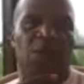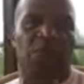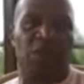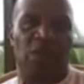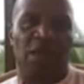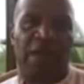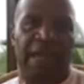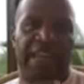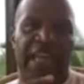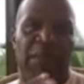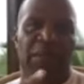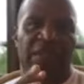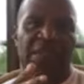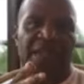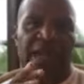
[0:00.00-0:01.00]
so look, I came
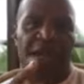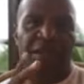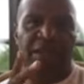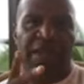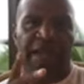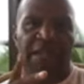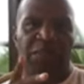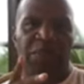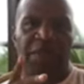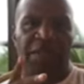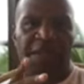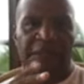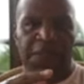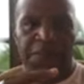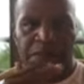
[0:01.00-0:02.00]
inside, you guys,
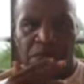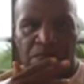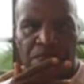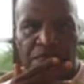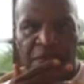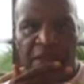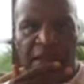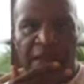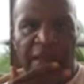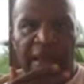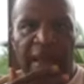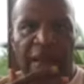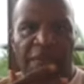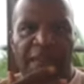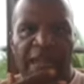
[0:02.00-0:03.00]
because
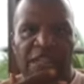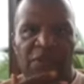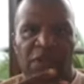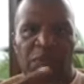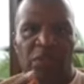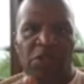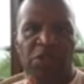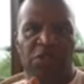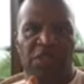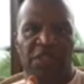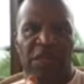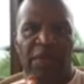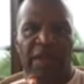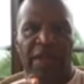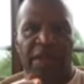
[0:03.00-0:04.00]
uh, thanks for the person who just
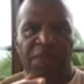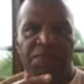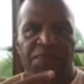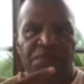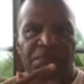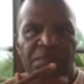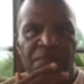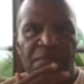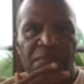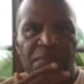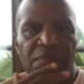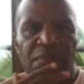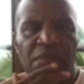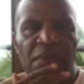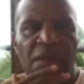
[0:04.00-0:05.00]
donated.
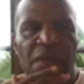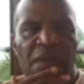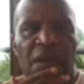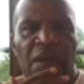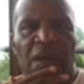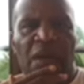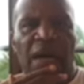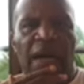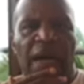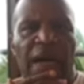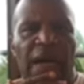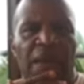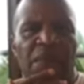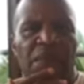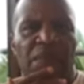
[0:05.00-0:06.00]

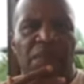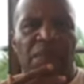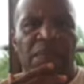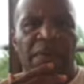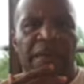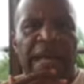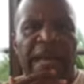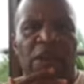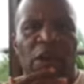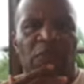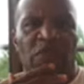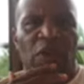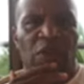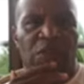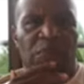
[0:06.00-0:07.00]
Um, yeah, I know it
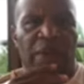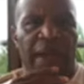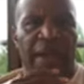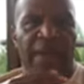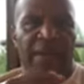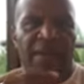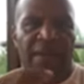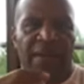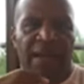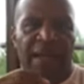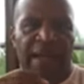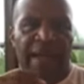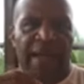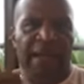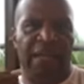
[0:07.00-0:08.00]
froze Brandy. Uh,
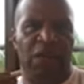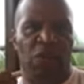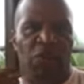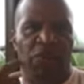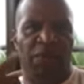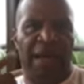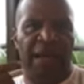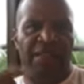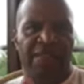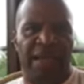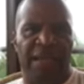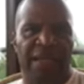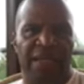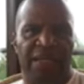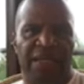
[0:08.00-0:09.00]
I had to go from
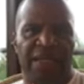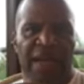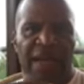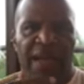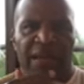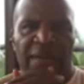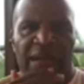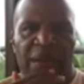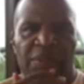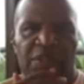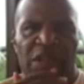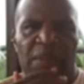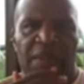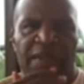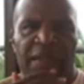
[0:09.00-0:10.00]
outside to inside. I'm
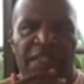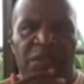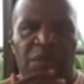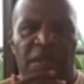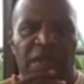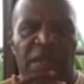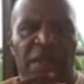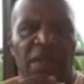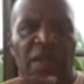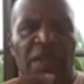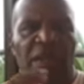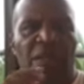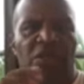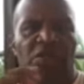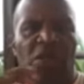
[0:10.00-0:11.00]
sorry about that, Smith.
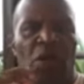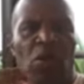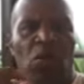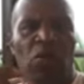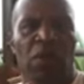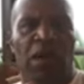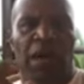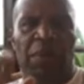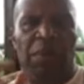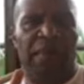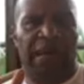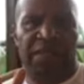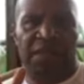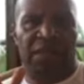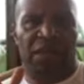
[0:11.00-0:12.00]
So I'm in
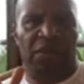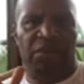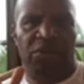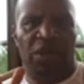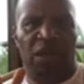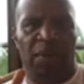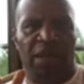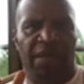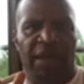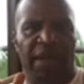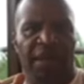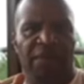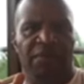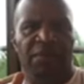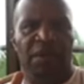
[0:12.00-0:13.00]
Mexico. Sorry about that.
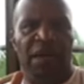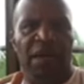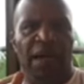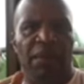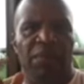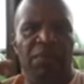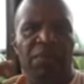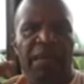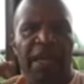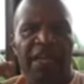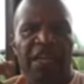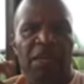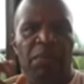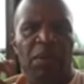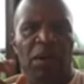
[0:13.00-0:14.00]
Uh, hey,
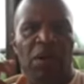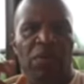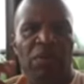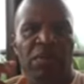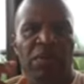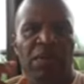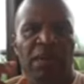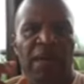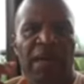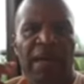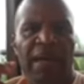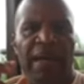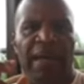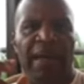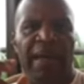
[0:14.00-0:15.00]
Debo.
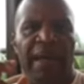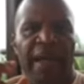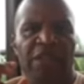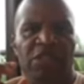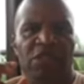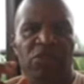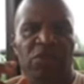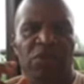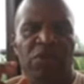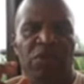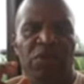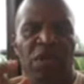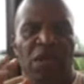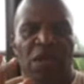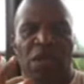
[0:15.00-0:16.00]
Uh, hey, Angela
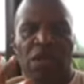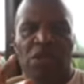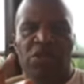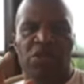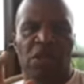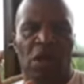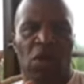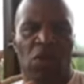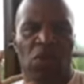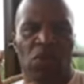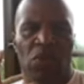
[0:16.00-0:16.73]
Cruz. So